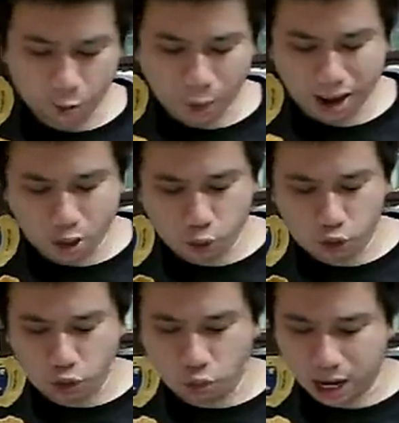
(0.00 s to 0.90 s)

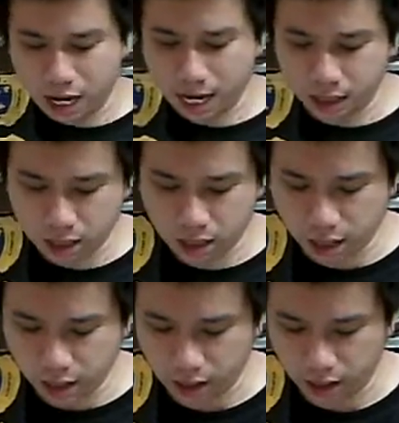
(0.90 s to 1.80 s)

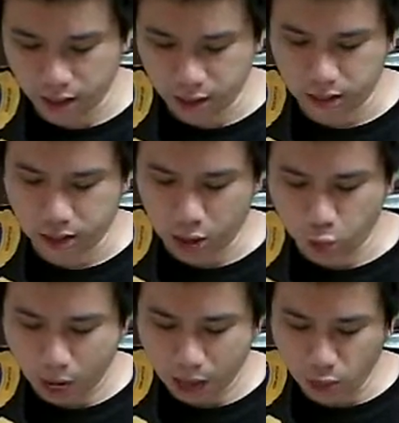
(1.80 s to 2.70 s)
Yuritari, could they,
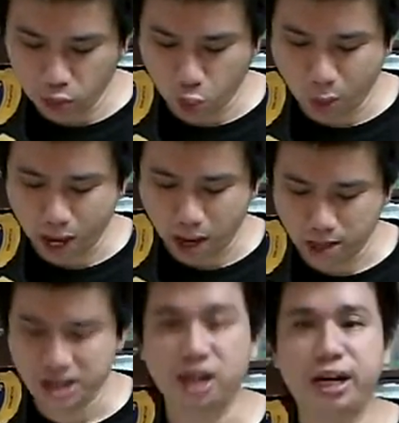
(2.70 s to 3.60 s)
why don't you wear
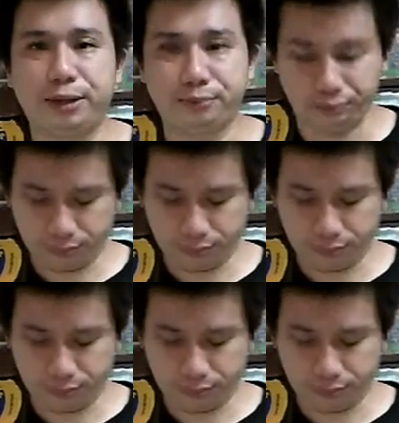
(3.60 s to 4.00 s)
yielding?